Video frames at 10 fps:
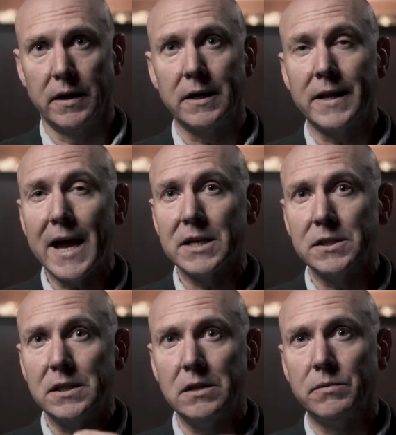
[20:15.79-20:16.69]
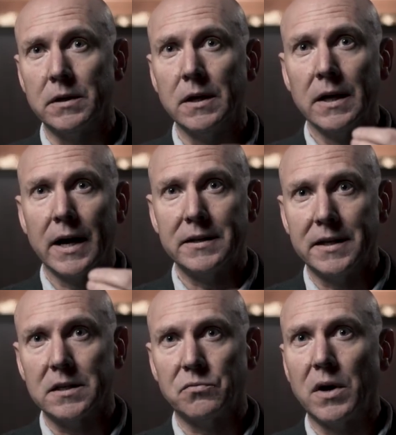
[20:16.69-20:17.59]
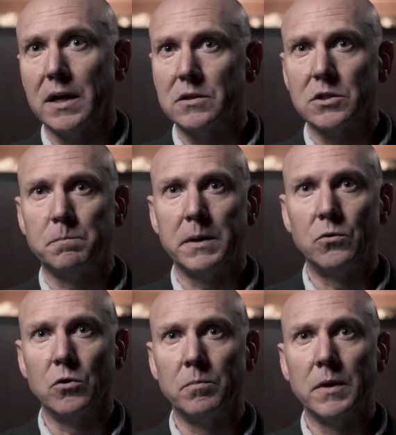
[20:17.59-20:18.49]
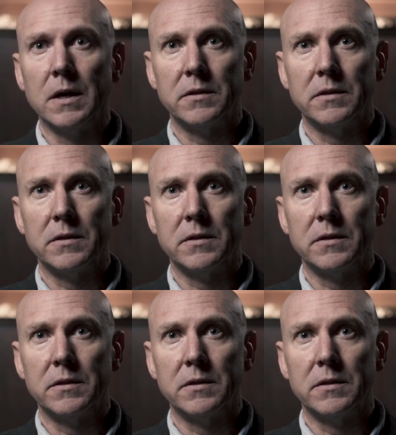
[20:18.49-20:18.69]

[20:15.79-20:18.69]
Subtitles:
And he'd actually even identified this bedroom